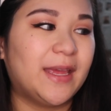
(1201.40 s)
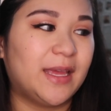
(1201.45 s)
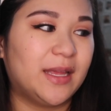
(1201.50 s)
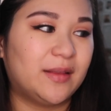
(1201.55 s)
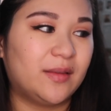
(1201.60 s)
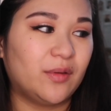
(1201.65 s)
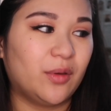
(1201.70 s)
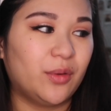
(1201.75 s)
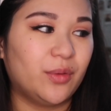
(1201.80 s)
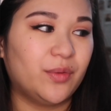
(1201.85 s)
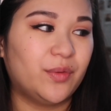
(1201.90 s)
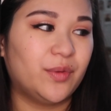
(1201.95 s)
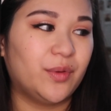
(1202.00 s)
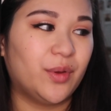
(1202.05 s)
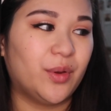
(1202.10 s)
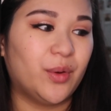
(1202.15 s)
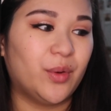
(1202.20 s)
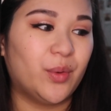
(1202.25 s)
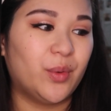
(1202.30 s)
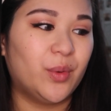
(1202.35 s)
it's
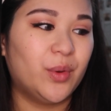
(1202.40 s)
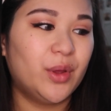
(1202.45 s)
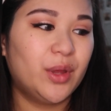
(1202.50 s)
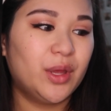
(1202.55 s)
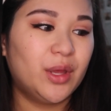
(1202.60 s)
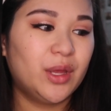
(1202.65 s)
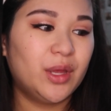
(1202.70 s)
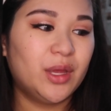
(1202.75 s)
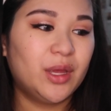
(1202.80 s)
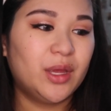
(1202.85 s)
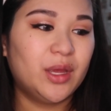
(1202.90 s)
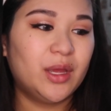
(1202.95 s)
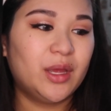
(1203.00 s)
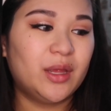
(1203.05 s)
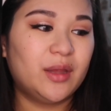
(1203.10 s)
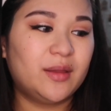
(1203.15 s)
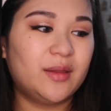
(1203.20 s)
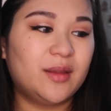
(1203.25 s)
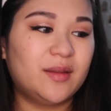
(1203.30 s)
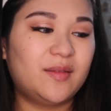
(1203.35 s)
also
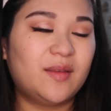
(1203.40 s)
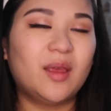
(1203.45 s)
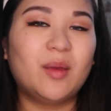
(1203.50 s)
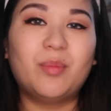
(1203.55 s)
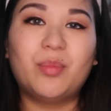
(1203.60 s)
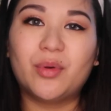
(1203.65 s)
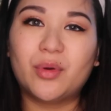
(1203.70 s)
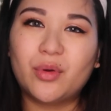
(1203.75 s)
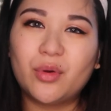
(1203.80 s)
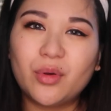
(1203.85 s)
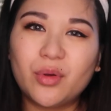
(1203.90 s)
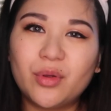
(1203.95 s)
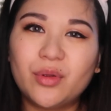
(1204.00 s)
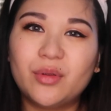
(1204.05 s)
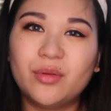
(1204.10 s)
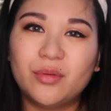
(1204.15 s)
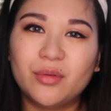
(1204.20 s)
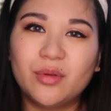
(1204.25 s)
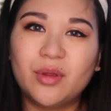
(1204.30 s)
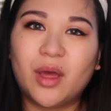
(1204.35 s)
the
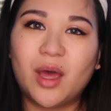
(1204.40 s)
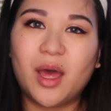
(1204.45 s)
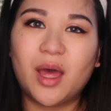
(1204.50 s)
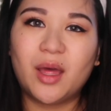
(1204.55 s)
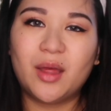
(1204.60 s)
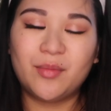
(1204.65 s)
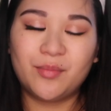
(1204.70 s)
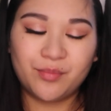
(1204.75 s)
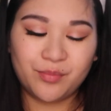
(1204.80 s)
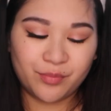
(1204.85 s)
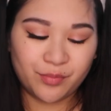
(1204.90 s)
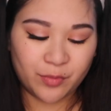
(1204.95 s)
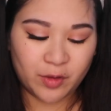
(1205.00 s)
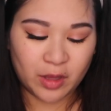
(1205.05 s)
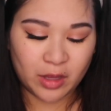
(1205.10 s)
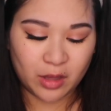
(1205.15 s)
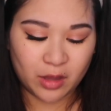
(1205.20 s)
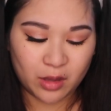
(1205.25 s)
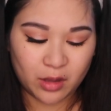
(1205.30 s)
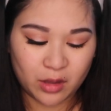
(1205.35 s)
typical um
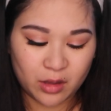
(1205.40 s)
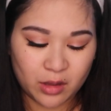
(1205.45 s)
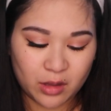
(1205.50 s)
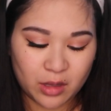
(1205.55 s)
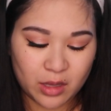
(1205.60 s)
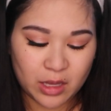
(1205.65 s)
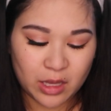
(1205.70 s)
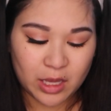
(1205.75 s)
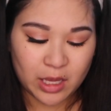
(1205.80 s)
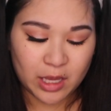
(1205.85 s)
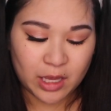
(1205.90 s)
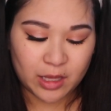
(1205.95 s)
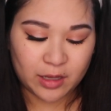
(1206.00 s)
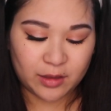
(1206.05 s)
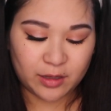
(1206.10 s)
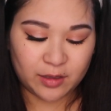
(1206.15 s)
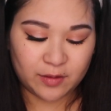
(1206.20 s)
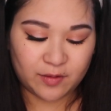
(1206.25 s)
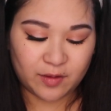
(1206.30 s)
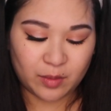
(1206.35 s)

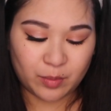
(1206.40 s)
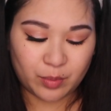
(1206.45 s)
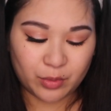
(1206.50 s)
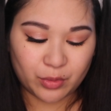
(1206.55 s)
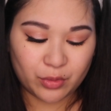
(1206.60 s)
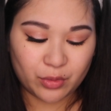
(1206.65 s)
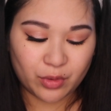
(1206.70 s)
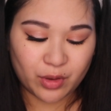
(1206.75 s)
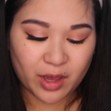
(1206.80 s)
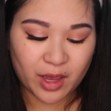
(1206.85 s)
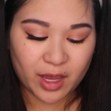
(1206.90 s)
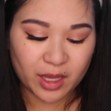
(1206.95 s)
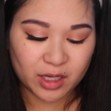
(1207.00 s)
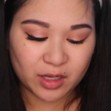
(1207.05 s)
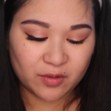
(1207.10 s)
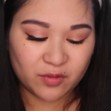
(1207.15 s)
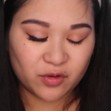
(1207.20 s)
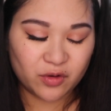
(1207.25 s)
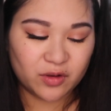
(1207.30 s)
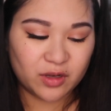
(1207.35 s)
the typical kind
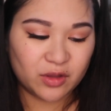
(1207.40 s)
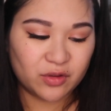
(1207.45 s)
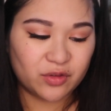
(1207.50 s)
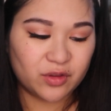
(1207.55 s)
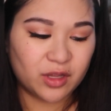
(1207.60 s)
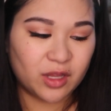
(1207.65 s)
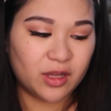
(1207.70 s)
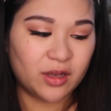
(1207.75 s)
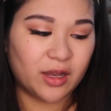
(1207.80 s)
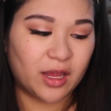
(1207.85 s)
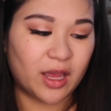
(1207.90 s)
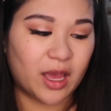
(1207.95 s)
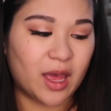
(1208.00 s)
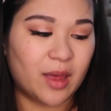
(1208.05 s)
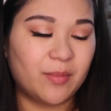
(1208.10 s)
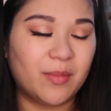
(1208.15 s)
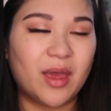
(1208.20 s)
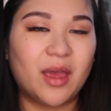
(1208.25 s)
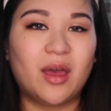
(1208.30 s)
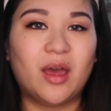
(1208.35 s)
of tradition. Like
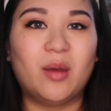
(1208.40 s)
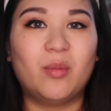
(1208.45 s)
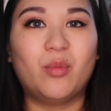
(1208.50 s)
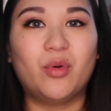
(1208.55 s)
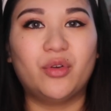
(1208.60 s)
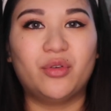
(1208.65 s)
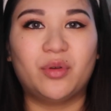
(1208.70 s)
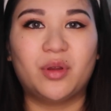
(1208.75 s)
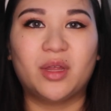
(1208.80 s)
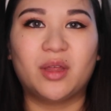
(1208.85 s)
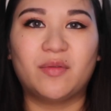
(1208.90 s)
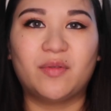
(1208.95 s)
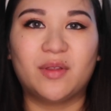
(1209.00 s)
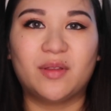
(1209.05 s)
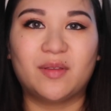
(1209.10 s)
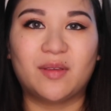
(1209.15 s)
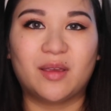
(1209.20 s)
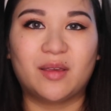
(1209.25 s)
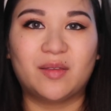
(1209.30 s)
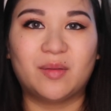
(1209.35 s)
I'm uh, I'm wondering if
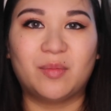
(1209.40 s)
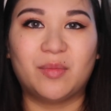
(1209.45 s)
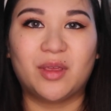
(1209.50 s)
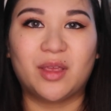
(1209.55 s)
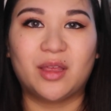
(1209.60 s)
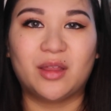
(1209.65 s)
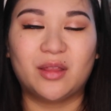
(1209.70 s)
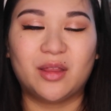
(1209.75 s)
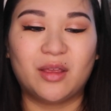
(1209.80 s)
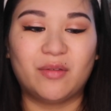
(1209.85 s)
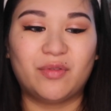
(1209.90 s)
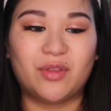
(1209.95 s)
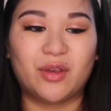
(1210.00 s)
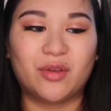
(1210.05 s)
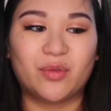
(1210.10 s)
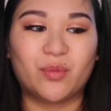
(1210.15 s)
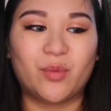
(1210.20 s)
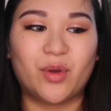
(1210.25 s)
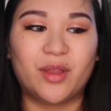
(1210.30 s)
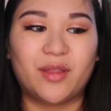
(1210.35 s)
it's like something, if
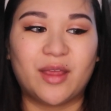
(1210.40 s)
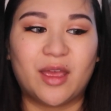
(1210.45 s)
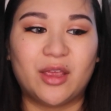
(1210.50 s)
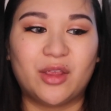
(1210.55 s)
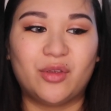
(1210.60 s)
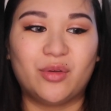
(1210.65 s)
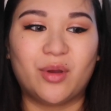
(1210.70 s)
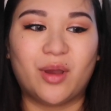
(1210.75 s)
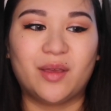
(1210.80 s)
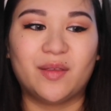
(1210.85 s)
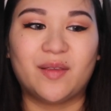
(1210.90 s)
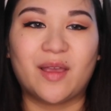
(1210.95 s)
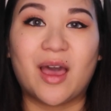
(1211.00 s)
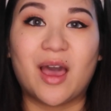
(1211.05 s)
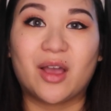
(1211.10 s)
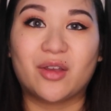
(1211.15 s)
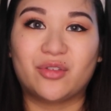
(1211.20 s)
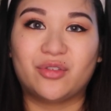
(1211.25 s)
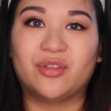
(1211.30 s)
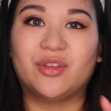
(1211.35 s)
there's one that you guys
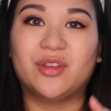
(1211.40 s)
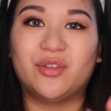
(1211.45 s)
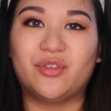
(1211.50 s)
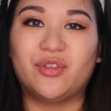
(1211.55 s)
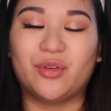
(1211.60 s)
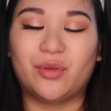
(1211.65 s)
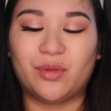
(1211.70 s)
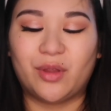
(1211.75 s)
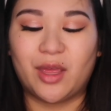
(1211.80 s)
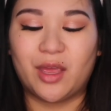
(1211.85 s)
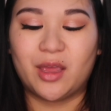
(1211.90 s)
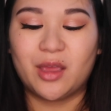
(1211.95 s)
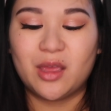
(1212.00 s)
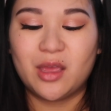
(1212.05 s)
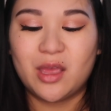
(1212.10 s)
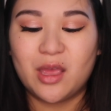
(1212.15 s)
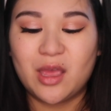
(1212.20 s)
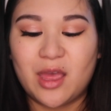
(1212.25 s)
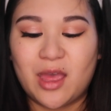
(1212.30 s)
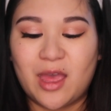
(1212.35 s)
actually do like
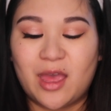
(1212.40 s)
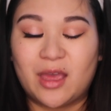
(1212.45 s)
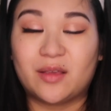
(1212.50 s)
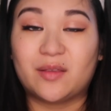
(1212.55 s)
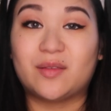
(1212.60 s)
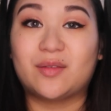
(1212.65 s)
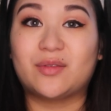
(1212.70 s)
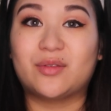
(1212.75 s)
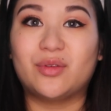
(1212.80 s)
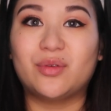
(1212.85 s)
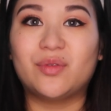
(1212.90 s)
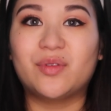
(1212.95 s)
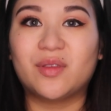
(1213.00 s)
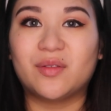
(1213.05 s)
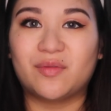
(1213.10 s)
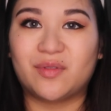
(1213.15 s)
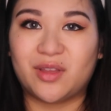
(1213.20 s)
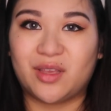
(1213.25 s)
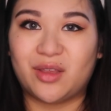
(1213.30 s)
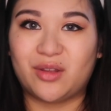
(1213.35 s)

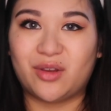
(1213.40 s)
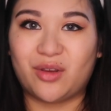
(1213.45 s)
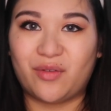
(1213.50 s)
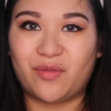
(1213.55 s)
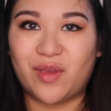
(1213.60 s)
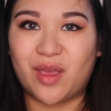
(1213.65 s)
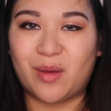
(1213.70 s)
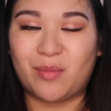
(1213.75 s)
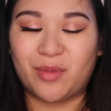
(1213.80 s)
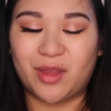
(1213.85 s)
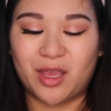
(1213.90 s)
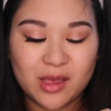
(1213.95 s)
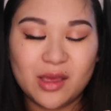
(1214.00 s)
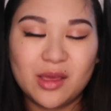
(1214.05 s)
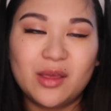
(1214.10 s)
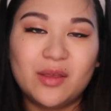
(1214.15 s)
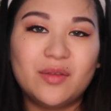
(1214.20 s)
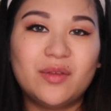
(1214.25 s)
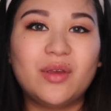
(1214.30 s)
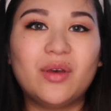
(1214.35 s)
exclusively in your family.
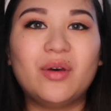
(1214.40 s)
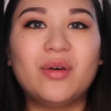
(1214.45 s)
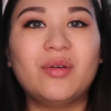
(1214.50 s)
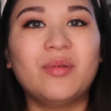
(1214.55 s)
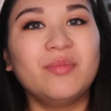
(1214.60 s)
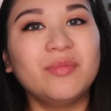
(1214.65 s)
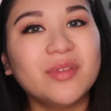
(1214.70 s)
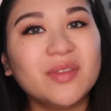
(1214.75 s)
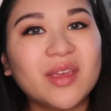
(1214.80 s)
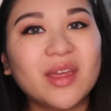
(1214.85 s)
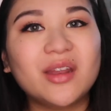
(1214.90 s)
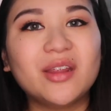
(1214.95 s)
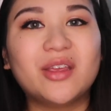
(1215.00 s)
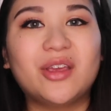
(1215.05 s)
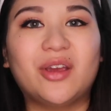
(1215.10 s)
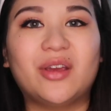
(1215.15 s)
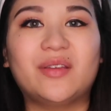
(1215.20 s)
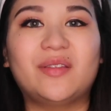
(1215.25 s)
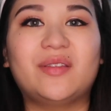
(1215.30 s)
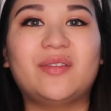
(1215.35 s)
So I'm just kind of
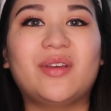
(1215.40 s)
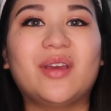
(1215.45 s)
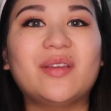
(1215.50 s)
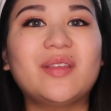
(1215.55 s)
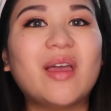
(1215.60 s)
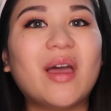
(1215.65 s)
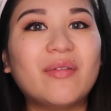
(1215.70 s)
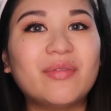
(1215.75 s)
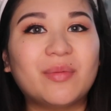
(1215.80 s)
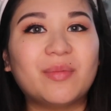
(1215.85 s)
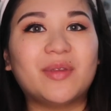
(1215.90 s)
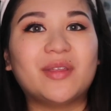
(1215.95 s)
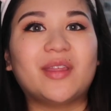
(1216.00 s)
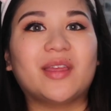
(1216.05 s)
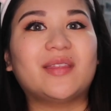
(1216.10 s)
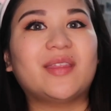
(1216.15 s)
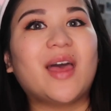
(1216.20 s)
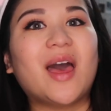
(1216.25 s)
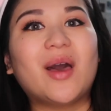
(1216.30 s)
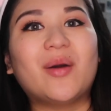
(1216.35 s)
curious, do you guys have something
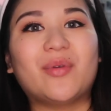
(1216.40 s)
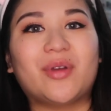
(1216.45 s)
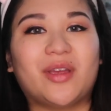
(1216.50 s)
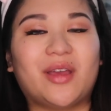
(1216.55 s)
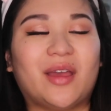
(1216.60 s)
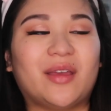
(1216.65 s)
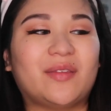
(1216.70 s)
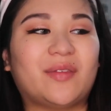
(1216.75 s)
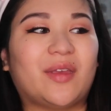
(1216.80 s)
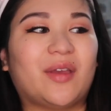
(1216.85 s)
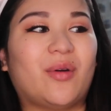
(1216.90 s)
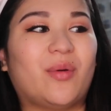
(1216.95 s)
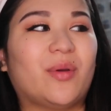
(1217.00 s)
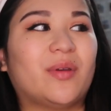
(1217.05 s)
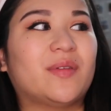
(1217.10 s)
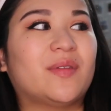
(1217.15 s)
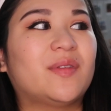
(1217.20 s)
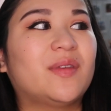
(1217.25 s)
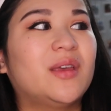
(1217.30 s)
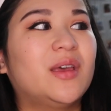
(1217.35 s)
like that where you guys like
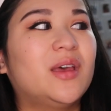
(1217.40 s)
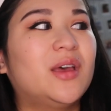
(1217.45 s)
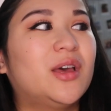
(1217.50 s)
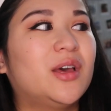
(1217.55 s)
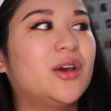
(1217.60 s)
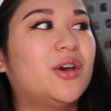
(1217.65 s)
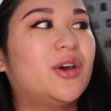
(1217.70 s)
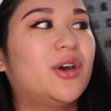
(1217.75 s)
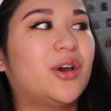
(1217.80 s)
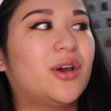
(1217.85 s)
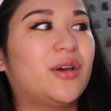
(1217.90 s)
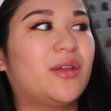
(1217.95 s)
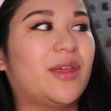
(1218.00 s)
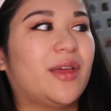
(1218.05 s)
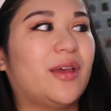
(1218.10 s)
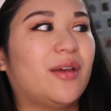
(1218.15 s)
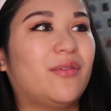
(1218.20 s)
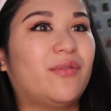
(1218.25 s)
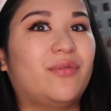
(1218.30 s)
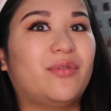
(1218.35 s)
always cook
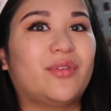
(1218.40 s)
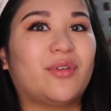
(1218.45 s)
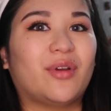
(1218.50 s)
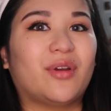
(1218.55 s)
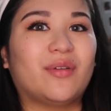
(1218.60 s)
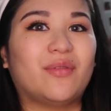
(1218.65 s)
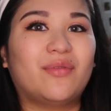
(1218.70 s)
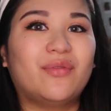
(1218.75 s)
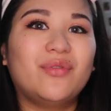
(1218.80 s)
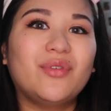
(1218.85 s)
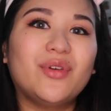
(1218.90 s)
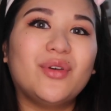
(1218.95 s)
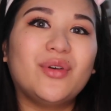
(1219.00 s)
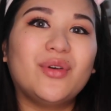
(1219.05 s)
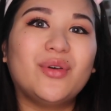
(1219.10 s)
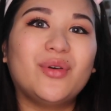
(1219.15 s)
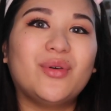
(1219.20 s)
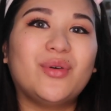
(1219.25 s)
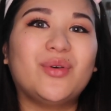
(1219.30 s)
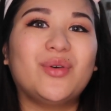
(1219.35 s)
like a certain
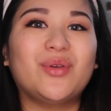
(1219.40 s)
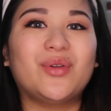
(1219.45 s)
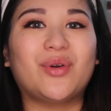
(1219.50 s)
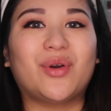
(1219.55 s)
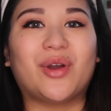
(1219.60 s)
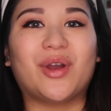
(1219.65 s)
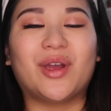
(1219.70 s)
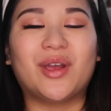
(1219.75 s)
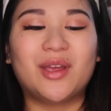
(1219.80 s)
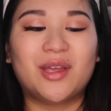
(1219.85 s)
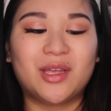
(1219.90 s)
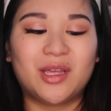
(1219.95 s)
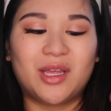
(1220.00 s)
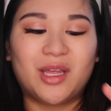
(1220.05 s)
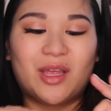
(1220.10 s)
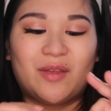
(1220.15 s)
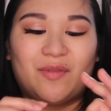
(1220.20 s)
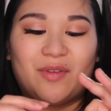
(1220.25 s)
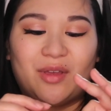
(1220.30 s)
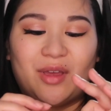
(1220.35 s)
food, or
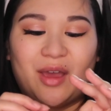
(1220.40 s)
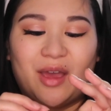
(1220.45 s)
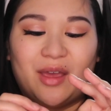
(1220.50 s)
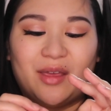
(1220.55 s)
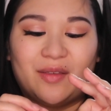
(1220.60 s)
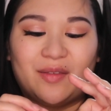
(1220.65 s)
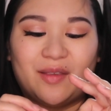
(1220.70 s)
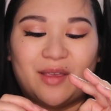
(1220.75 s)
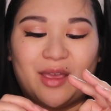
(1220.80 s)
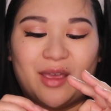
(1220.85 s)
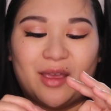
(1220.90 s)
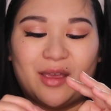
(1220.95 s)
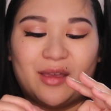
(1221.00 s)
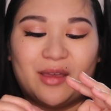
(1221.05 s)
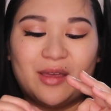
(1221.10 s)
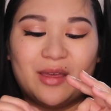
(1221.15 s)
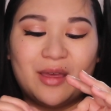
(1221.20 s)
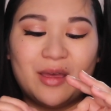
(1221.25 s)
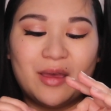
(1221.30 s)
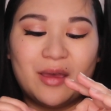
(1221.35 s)
if you guys like
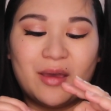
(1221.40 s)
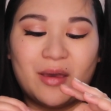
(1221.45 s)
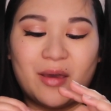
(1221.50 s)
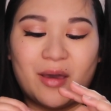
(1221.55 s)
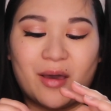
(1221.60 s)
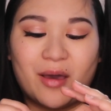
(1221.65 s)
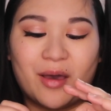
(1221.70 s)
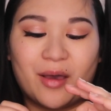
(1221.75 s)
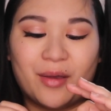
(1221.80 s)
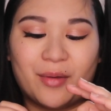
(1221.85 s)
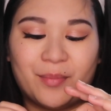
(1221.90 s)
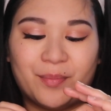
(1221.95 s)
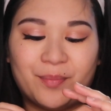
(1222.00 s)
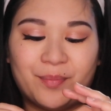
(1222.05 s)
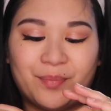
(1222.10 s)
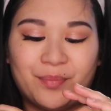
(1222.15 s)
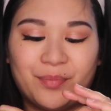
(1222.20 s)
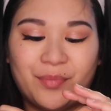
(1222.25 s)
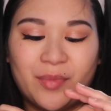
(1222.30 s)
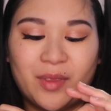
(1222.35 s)

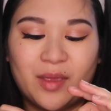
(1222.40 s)
um